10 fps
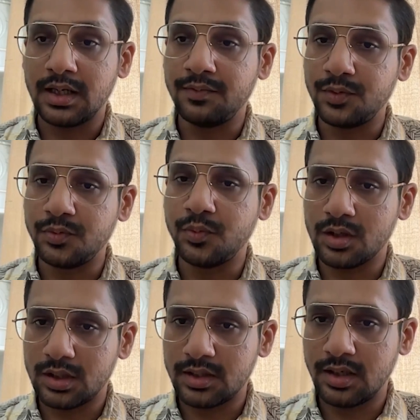if you
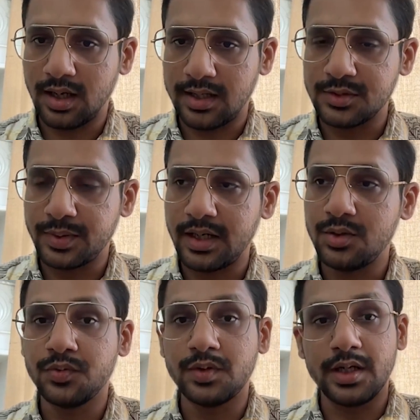worked in a large brand,
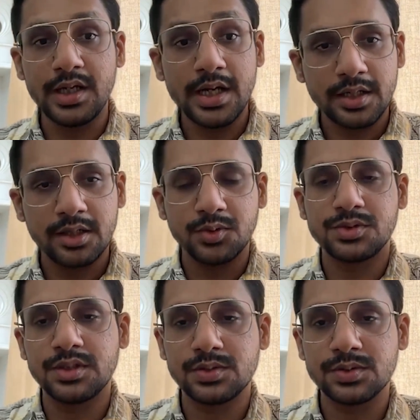you created those
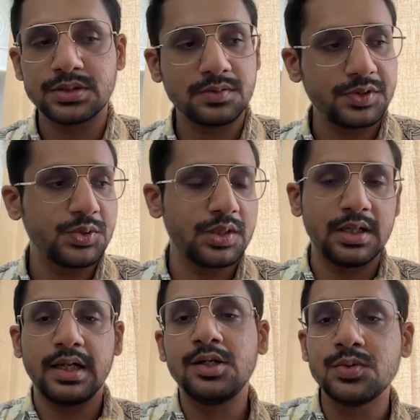resources which you can
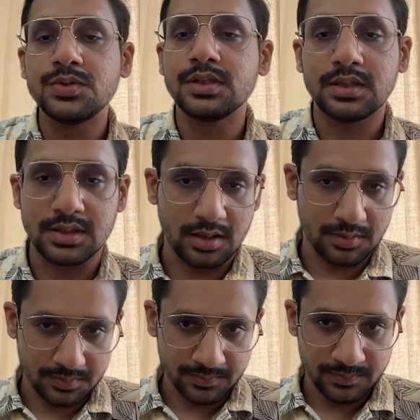then use in a startup.
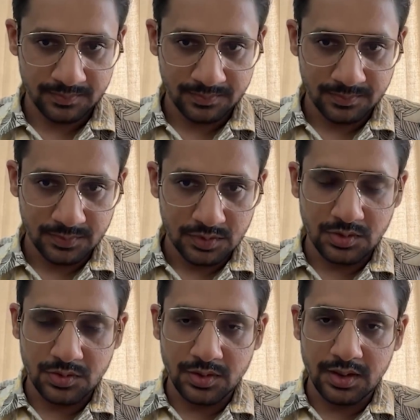So
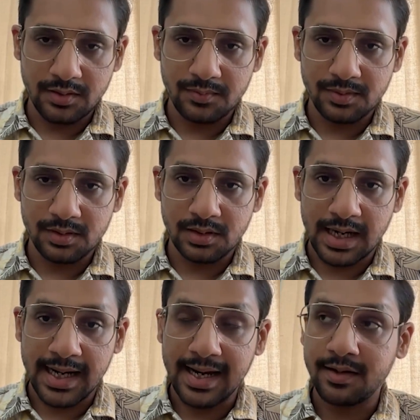today,
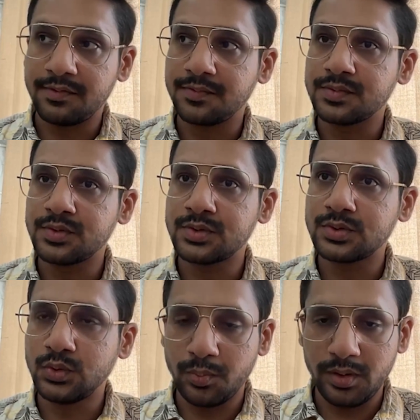I have
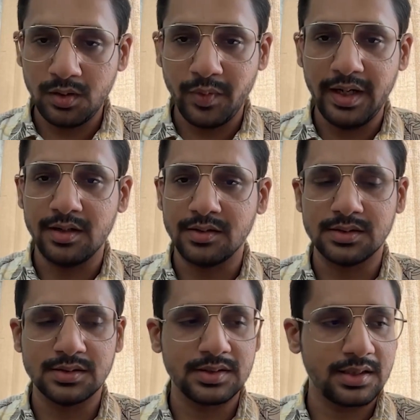so many
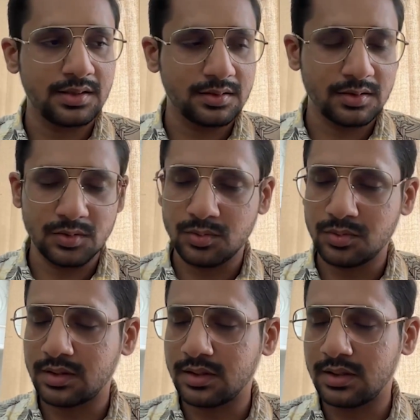vendors and
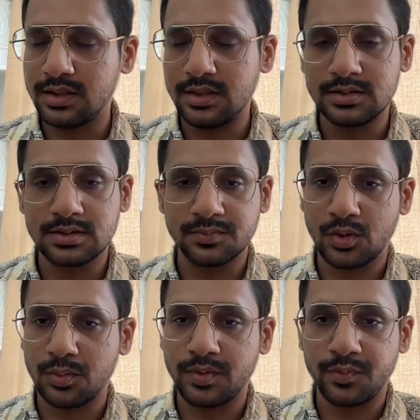colleagues
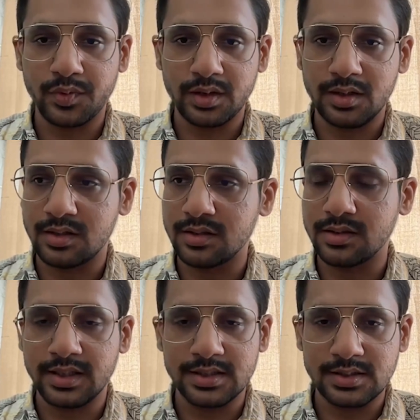from different
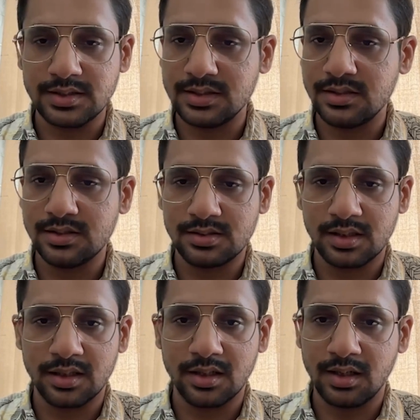agencies
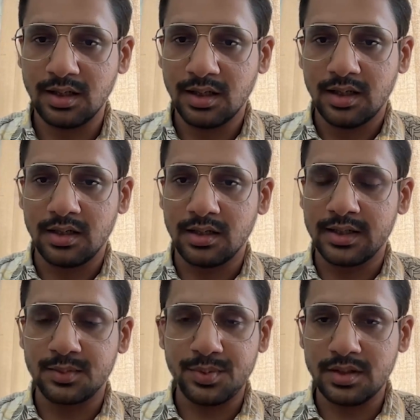and
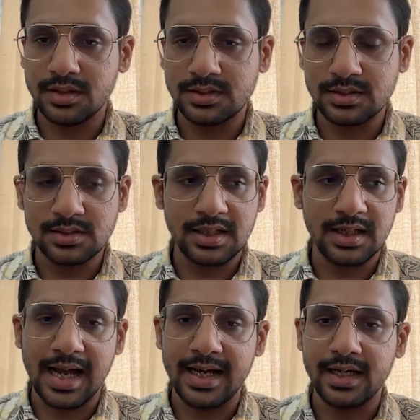experiences that
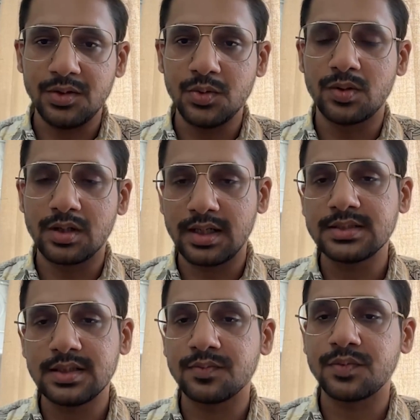I can utilize
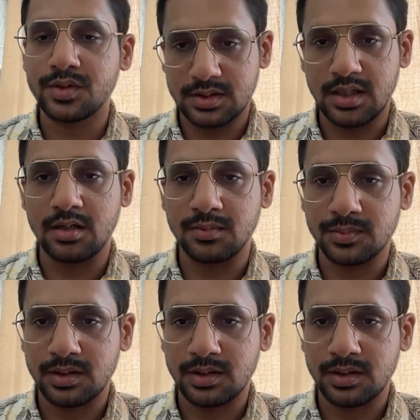them for a startup,